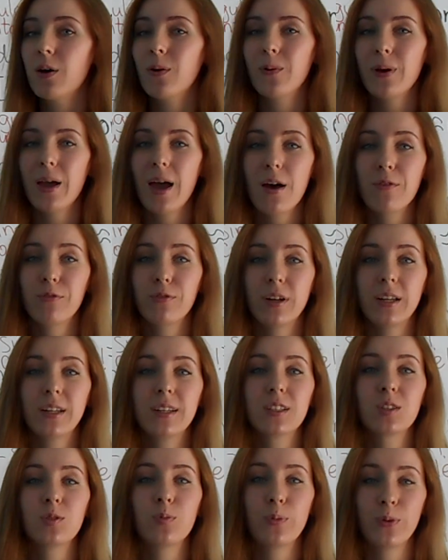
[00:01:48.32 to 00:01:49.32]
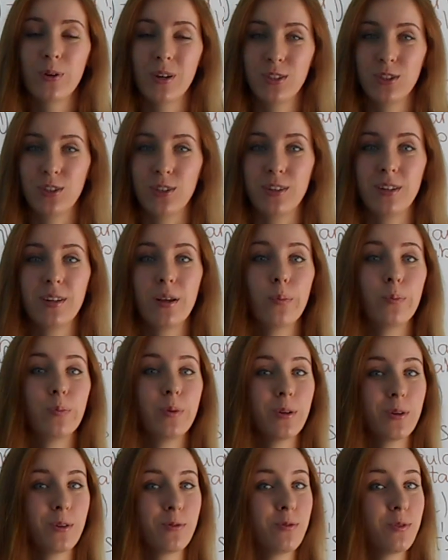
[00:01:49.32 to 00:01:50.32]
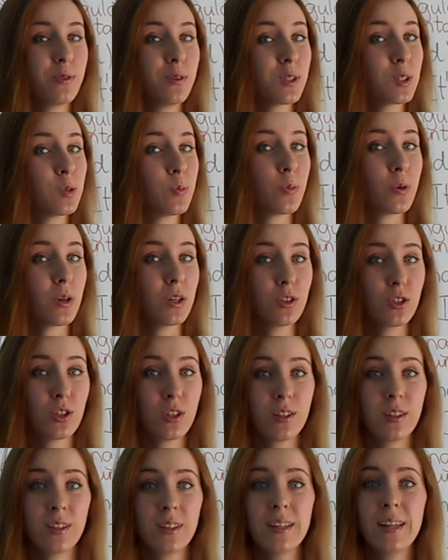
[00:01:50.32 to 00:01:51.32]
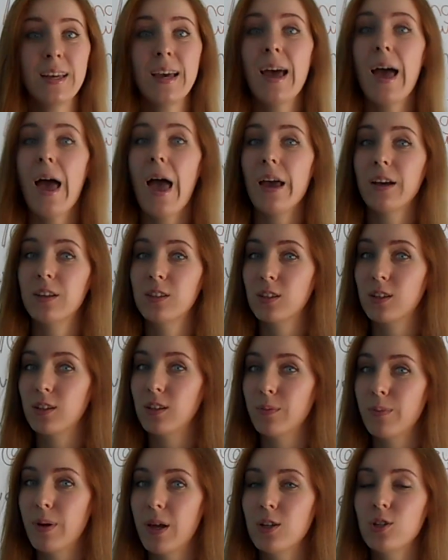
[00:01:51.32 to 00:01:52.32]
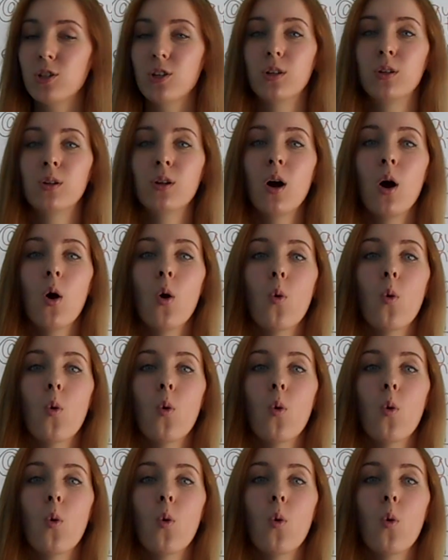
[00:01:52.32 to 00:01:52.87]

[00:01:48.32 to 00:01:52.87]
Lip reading: we have an expression, a beautiful expression, exclamation,